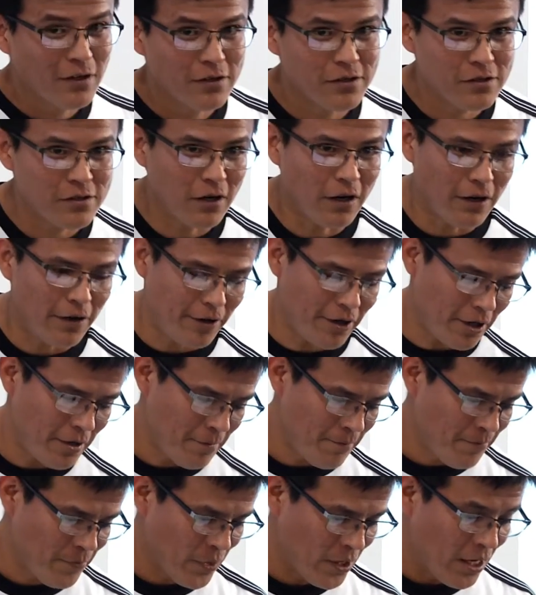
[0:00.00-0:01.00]
Sorry.
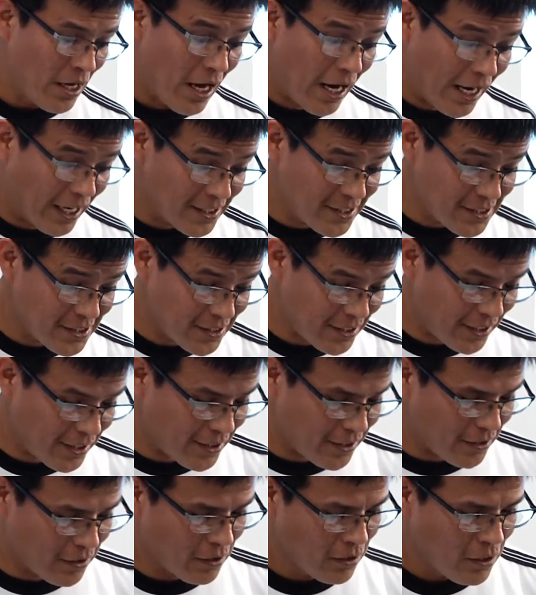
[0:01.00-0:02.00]
I
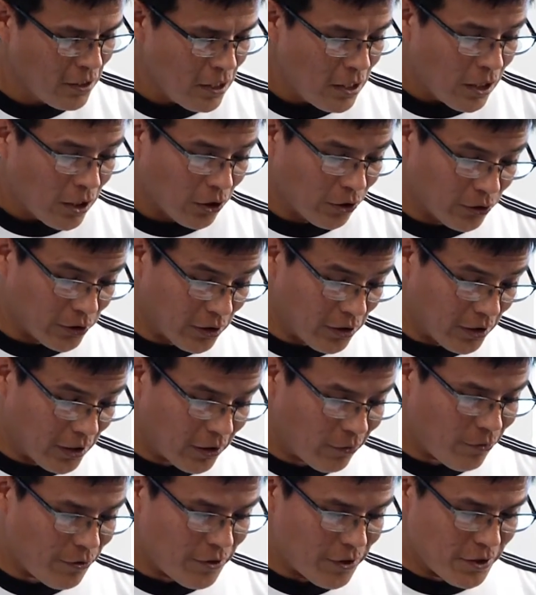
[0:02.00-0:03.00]
said, Good
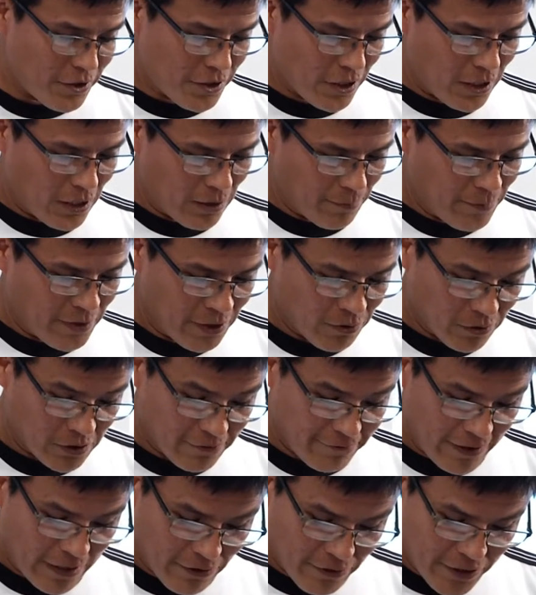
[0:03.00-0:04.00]
luck with your job, and it was
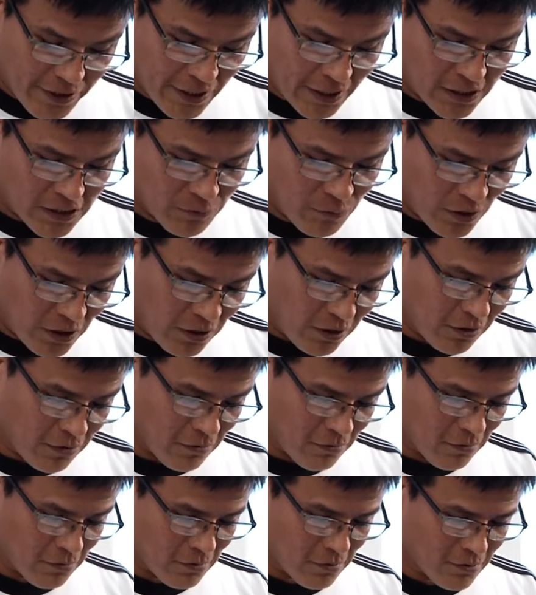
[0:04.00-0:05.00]
very nice meeting
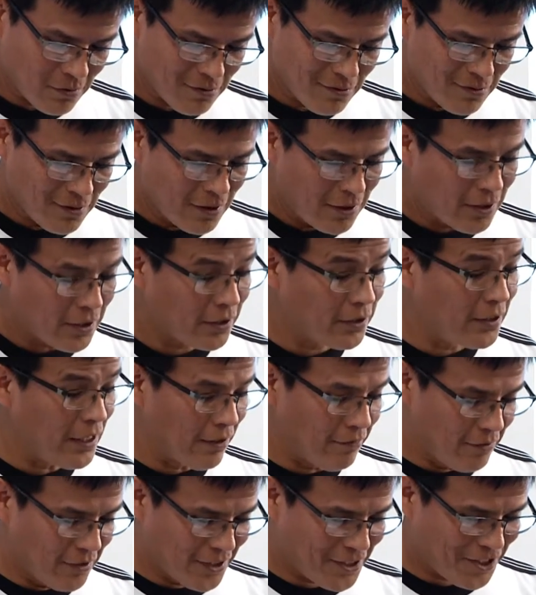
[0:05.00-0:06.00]
you. A
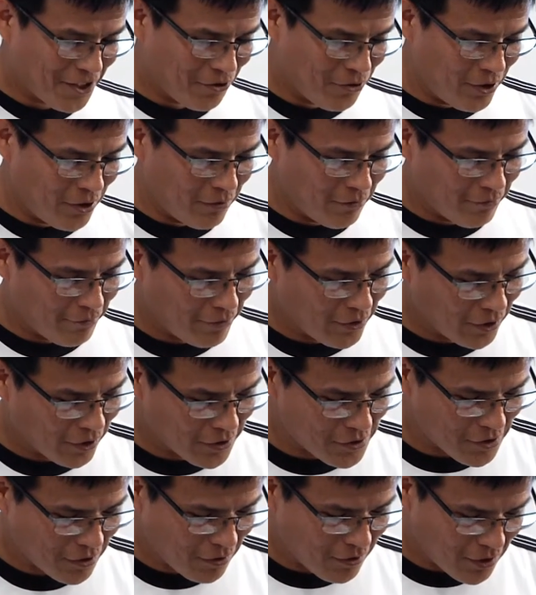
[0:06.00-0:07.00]
devilish grin
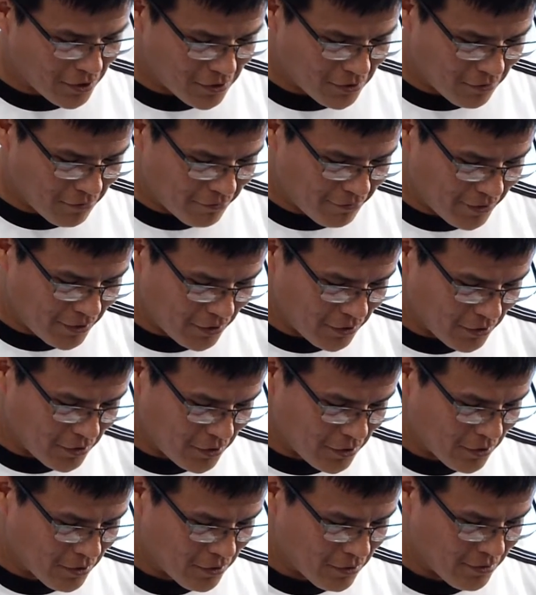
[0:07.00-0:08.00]
flickers across her
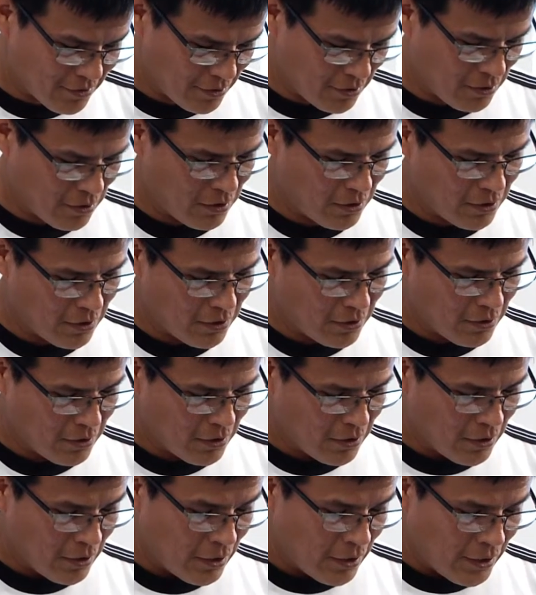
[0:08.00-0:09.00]
face.
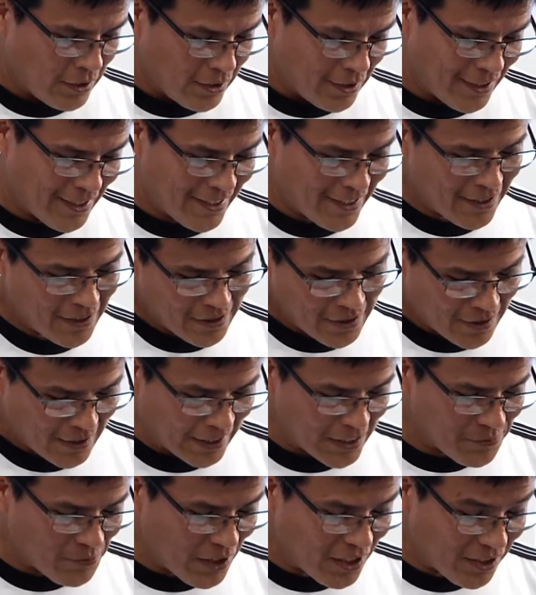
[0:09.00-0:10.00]
Yeah,
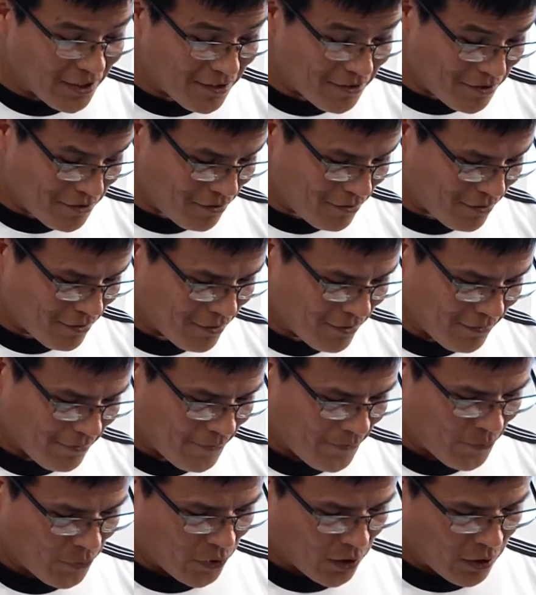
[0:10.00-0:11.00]
nice meeting you
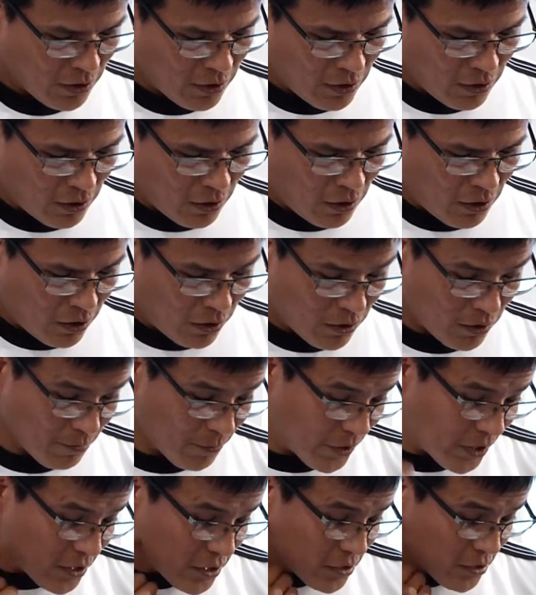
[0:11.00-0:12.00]
too. The
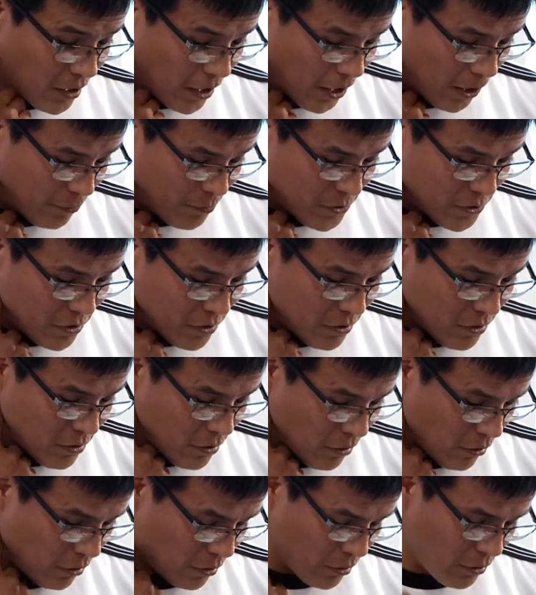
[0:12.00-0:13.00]
bus stops,
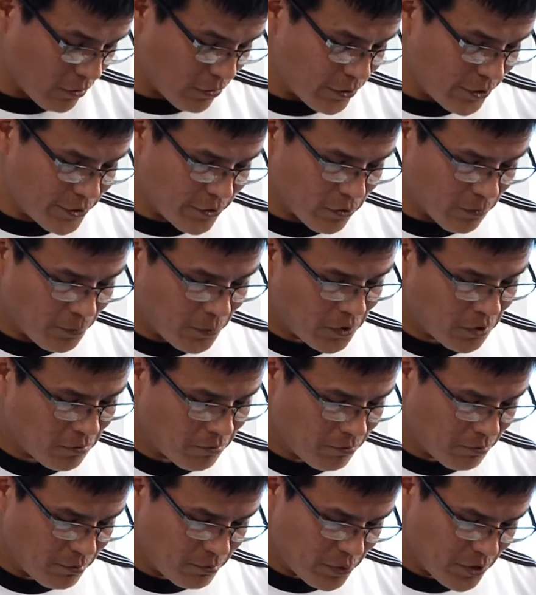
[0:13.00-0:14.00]
doors
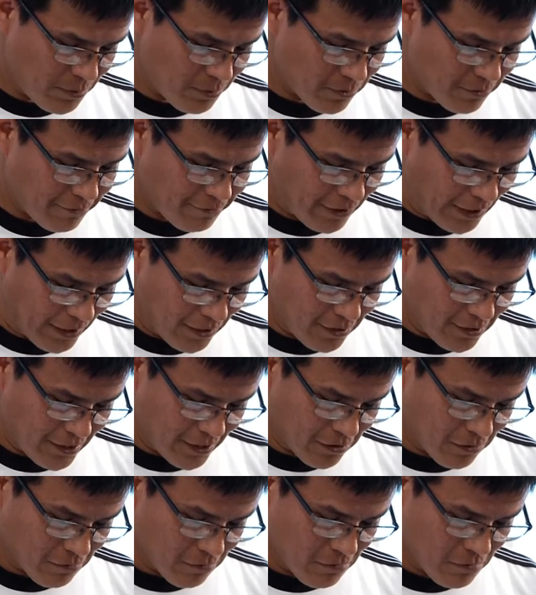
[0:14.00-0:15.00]
open, people file
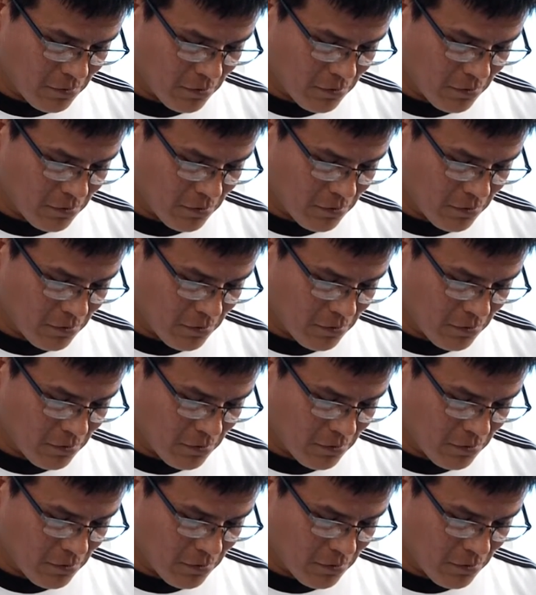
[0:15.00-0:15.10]
out.